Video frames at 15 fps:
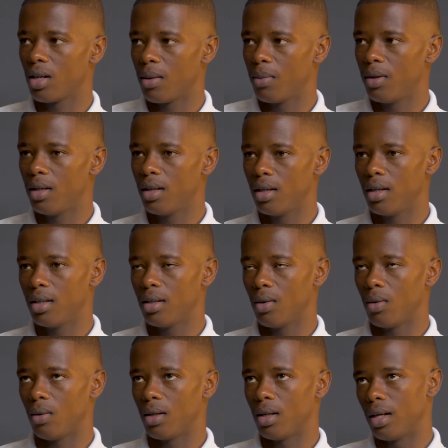going to be
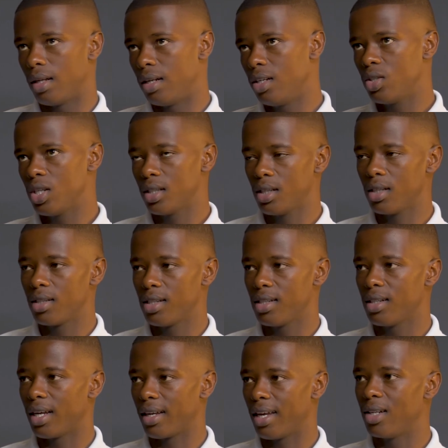an interesting
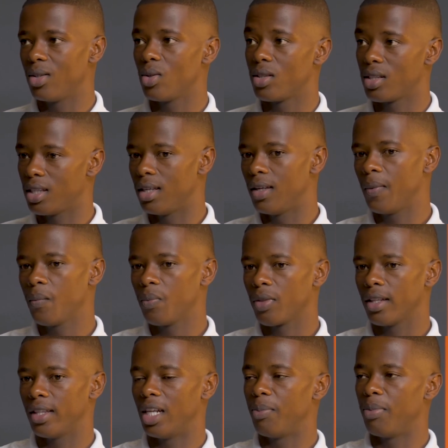season again to see
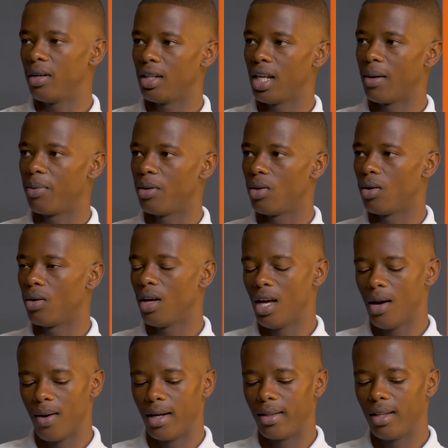that build up, you know.
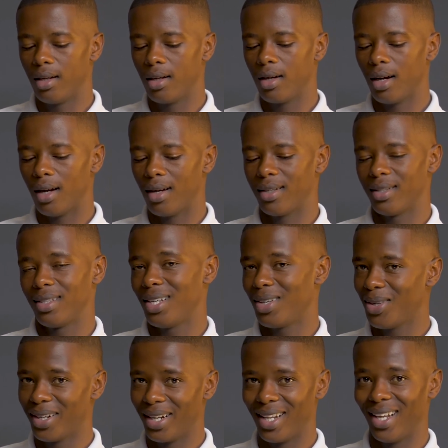Yeah. I think uh,
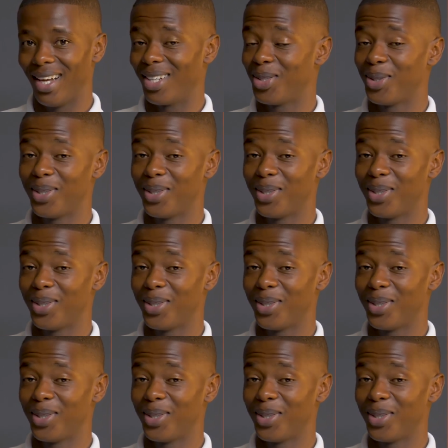secondly, uh,